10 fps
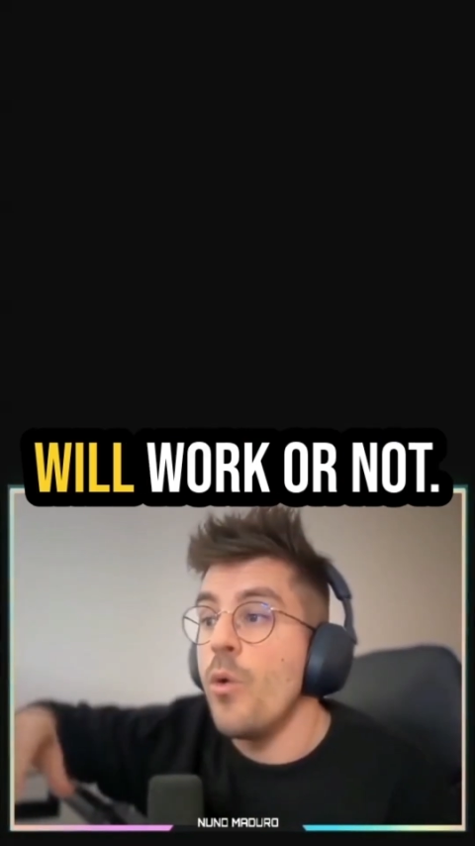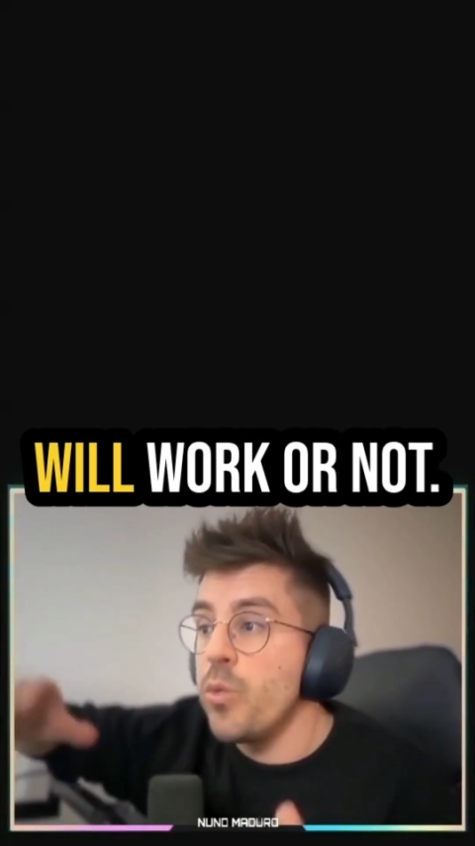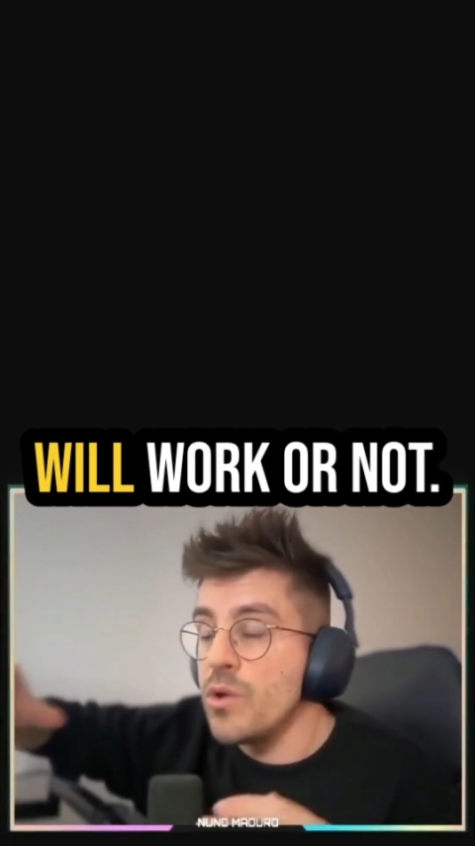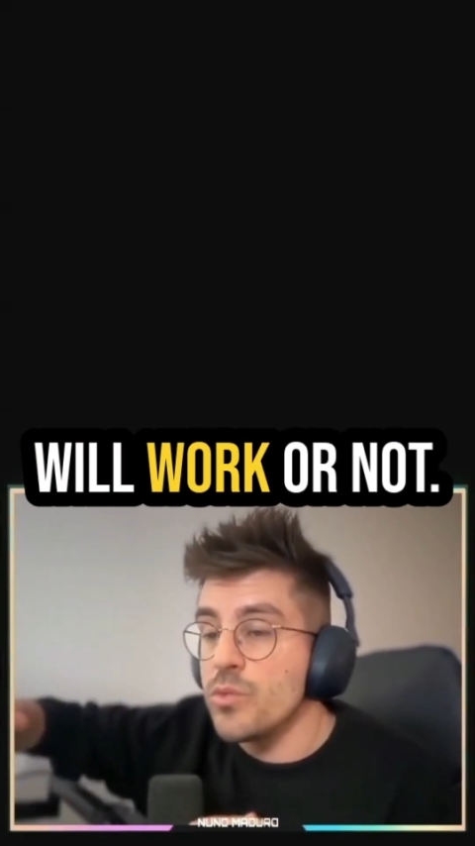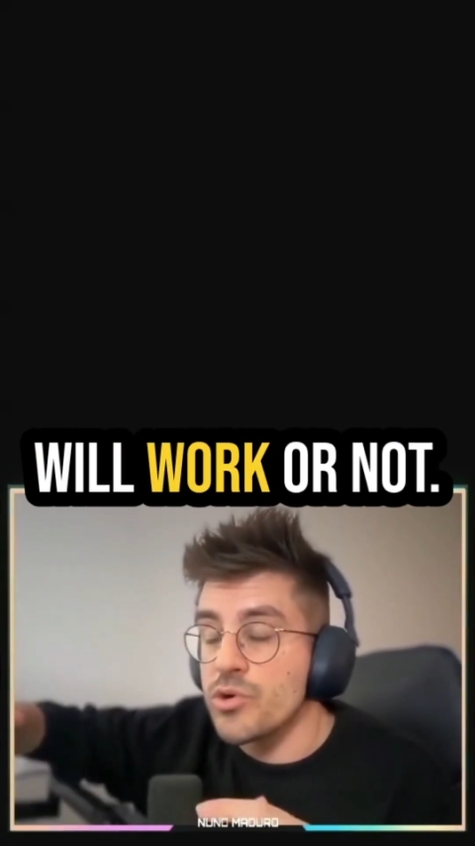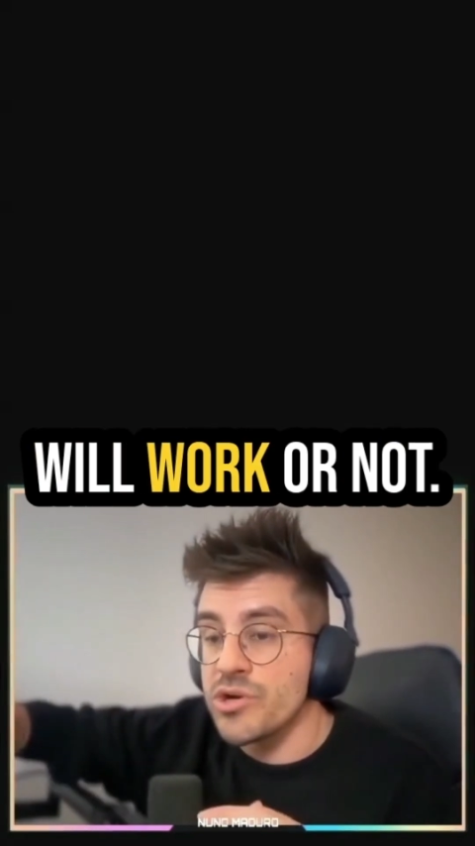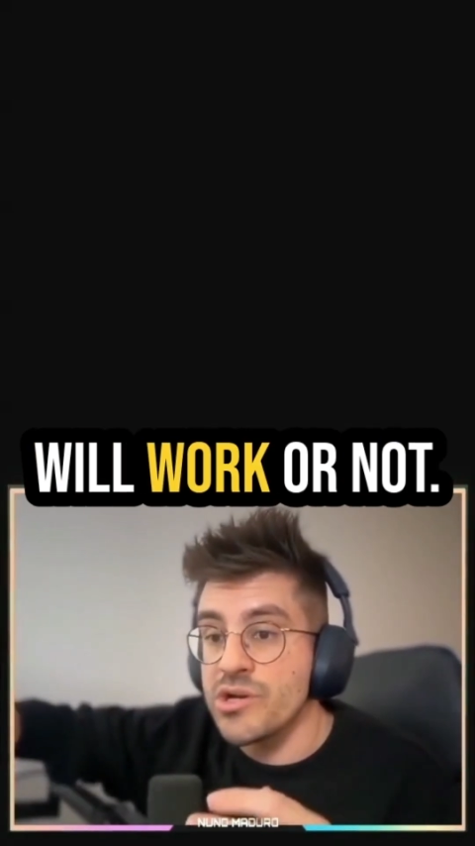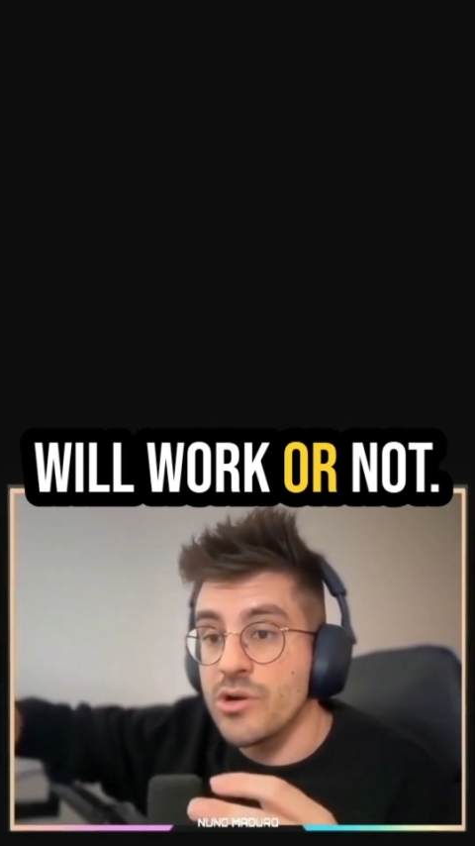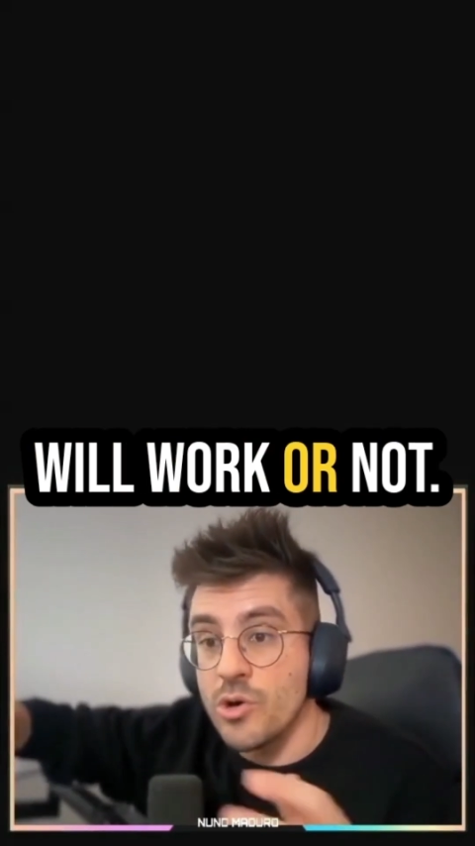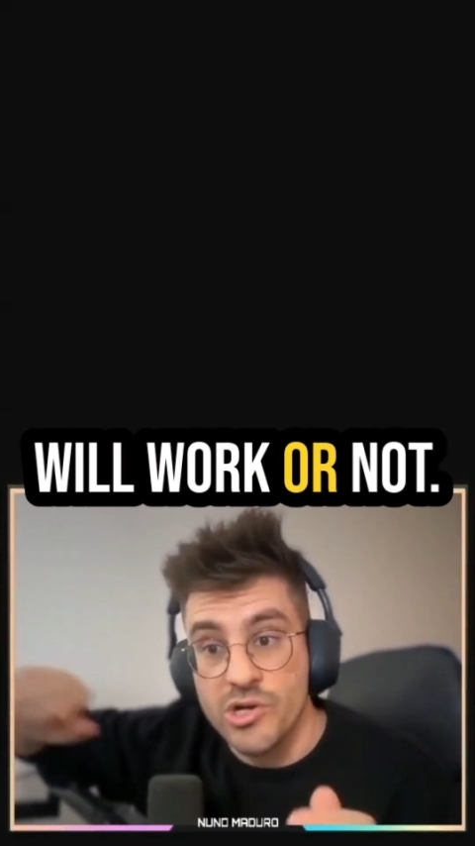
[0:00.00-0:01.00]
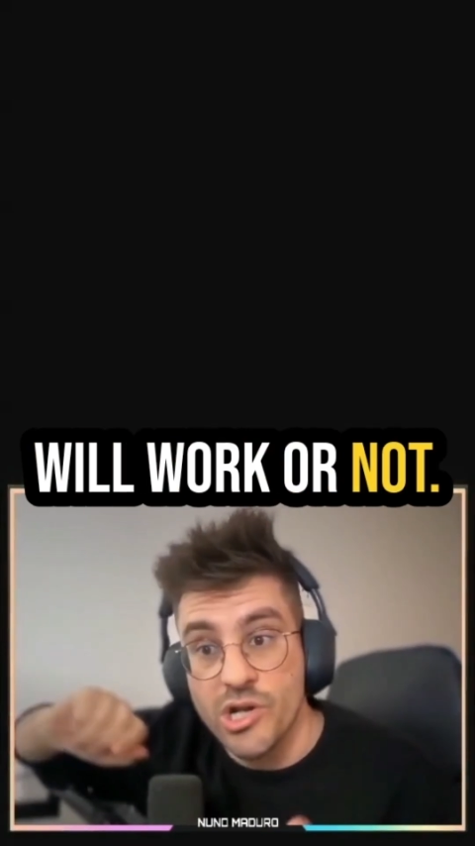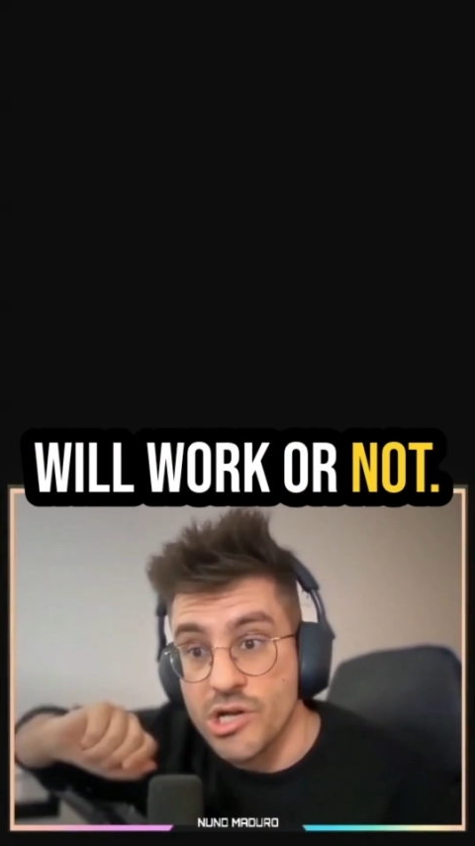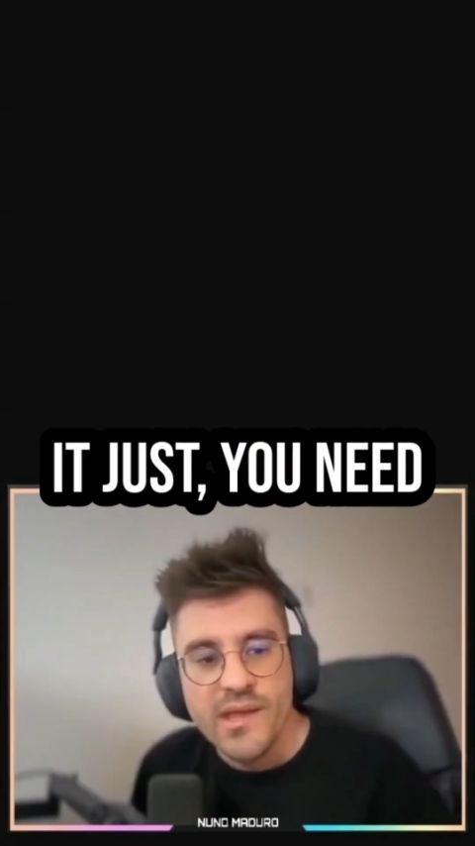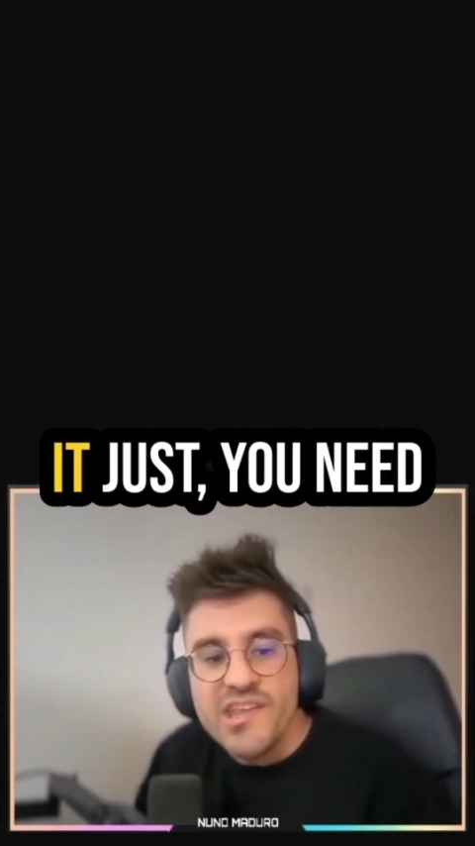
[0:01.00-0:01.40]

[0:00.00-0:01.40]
will work or not.